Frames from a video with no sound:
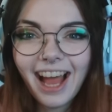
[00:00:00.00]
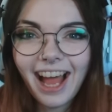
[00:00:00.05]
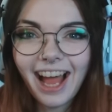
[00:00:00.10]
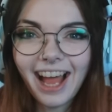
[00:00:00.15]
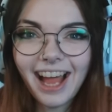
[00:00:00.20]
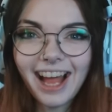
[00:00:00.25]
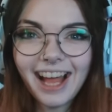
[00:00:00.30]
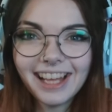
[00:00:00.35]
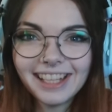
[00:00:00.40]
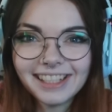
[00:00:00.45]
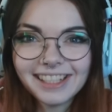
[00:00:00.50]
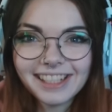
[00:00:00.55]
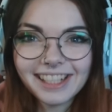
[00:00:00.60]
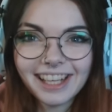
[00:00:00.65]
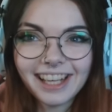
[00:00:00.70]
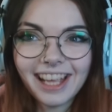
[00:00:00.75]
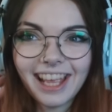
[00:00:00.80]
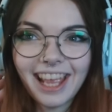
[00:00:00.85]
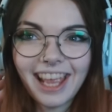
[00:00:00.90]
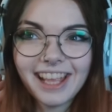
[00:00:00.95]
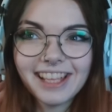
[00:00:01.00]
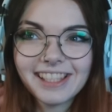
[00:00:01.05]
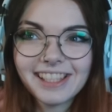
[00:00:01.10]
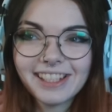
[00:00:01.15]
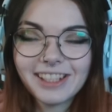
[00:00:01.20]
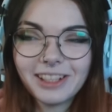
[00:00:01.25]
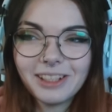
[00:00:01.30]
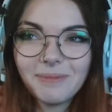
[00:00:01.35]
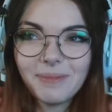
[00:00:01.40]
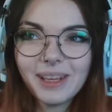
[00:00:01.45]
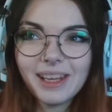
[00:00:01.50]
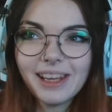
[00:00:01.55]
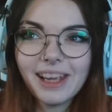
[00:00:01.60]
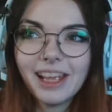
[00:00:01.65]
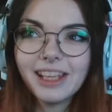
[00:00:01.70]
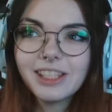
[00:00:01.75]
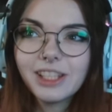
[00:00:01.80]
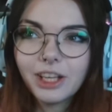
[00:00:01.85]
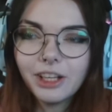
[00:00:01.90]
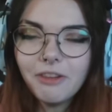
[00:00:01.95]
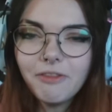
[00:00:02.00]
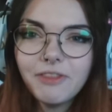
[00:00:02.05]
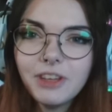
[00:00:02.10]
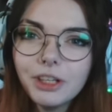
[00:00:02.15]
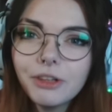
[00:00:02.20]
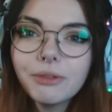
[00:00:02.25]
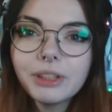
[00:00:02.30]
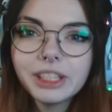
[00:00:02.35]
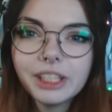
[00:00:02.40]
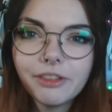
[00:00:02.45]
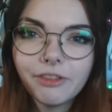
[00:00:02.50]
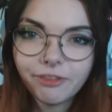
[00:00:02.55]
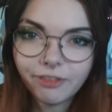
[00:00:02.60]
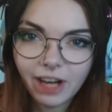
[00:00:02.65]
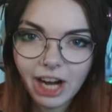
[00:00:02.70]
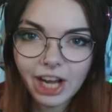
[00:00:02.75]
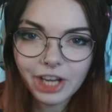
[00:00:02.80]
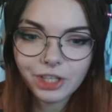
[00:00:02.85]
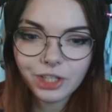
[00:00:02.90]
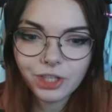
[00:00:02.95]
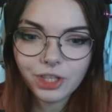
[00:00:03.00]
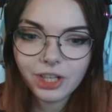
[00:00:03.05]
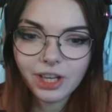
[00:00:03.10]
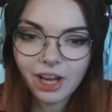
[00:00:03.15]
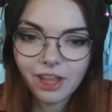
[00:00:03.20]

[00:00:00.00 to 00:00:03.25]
and it's gonna feel really fresh.